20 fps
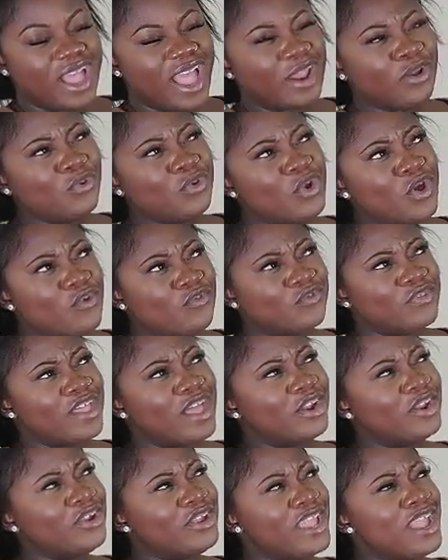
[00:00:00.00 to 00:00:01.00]
I don't know. If,
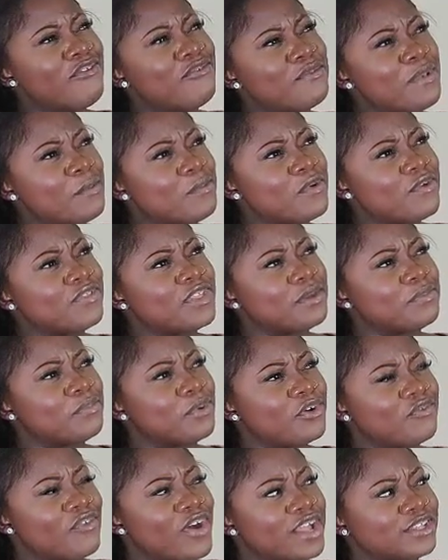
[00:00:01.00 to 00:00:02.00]
I can't remember if they
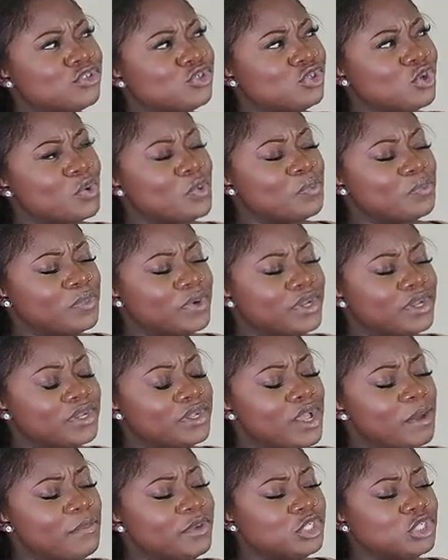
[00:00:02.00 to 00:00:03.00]
provide soap,
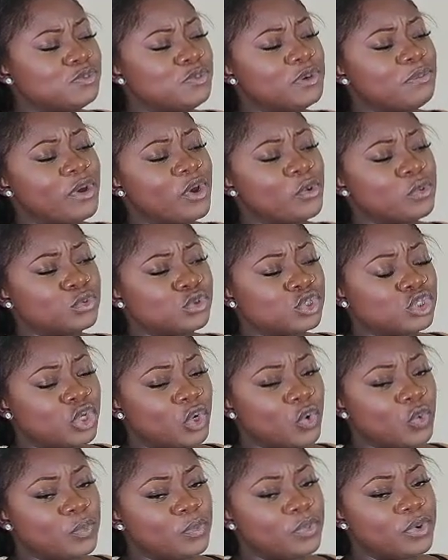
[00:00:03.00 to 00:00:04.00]
but I'm going to just bring my own
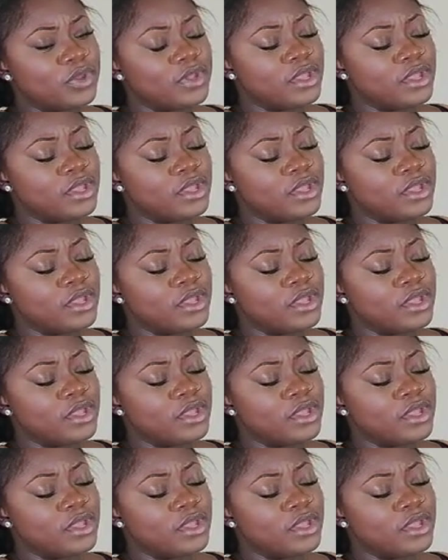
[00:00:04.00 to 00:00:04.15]
soap.